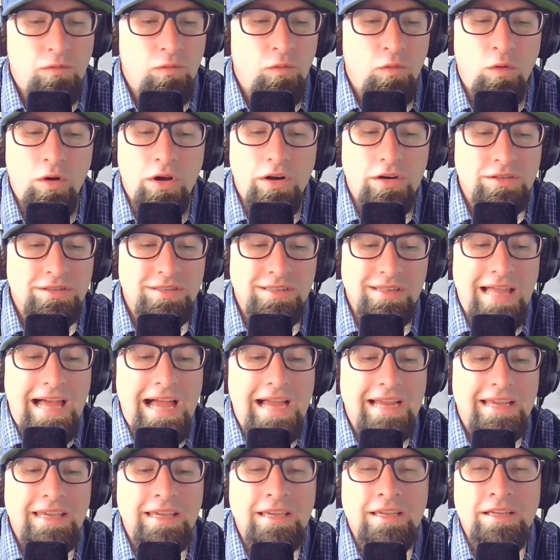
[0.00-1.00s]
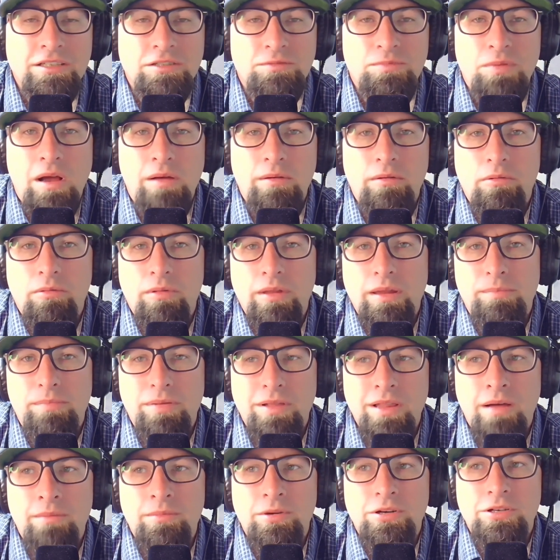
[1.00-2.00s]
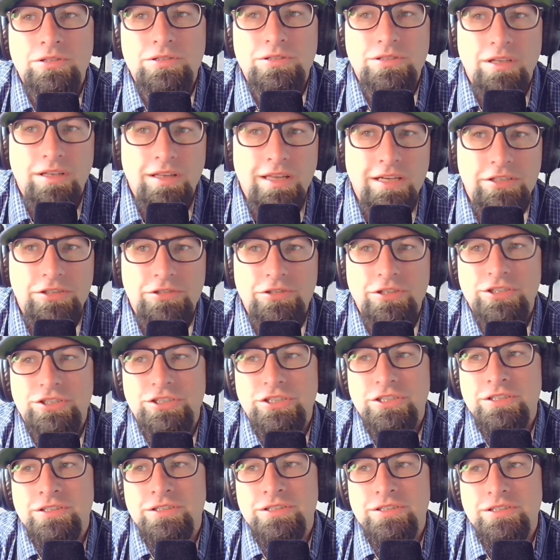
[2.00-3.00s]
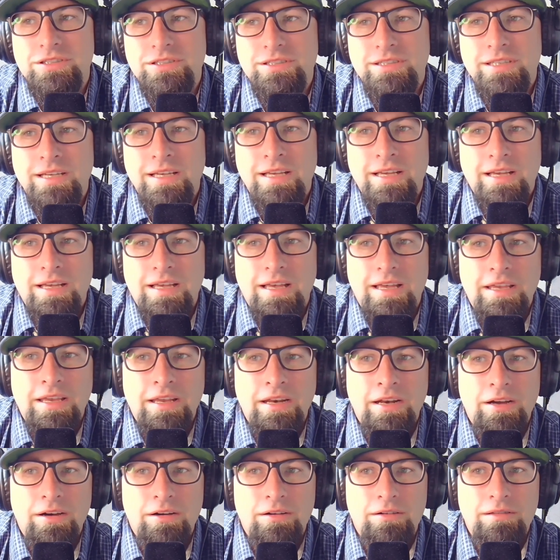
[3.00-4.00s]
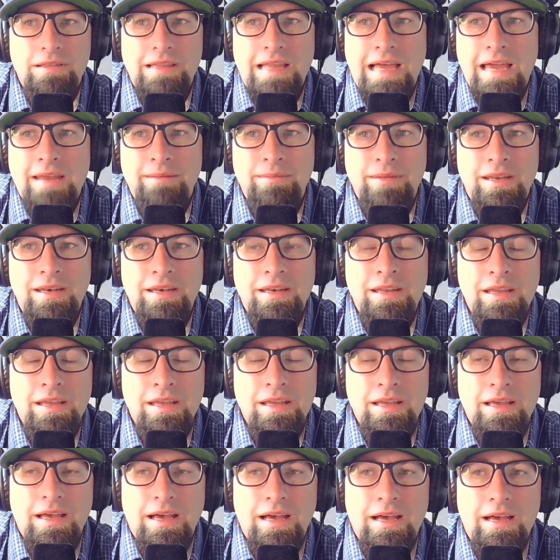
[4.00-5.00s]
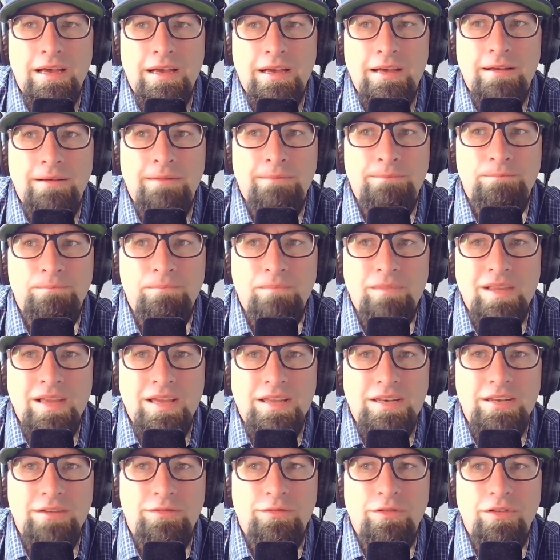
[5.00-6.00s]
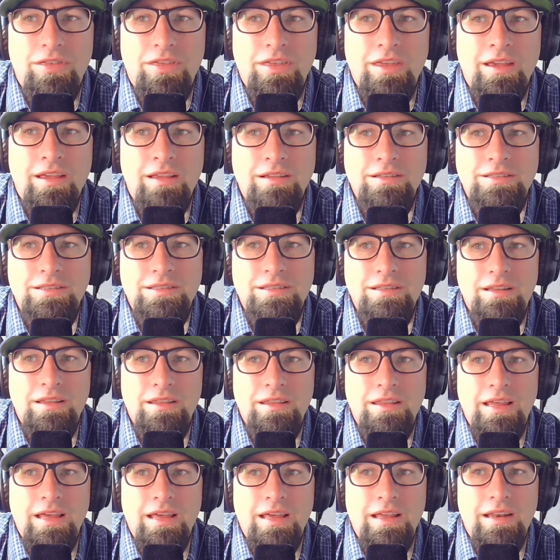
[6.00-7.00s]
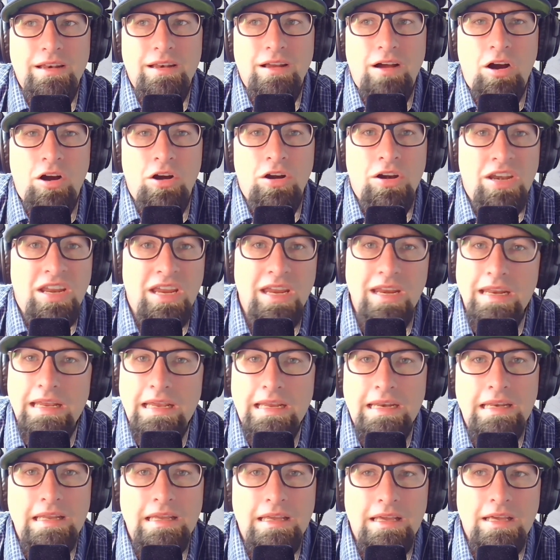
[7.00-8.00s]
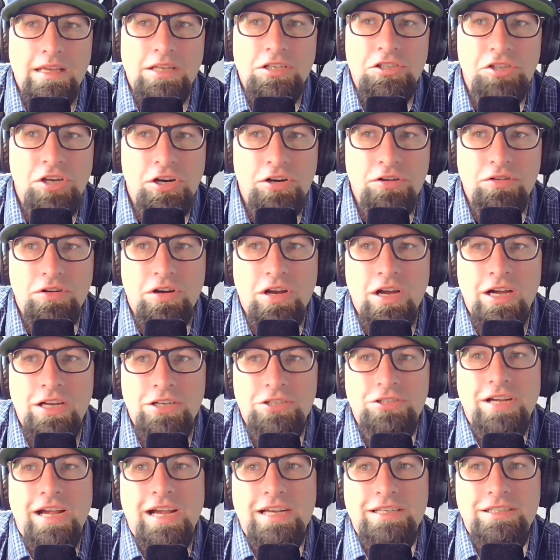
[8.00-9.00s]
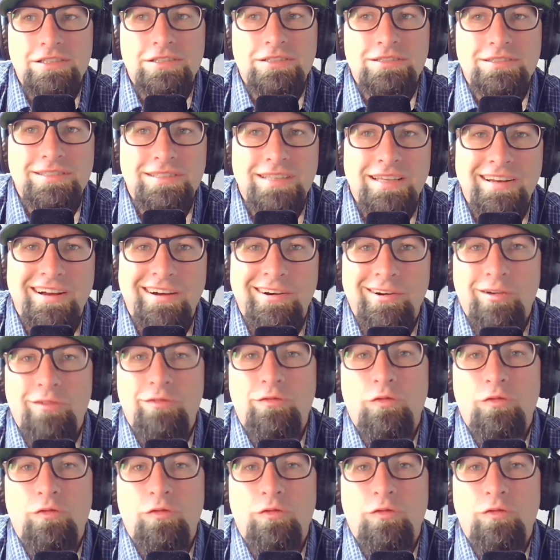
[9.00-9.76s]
what is lacking is probably plumbers, electricians, linemen, different things that are needed, general contractors that are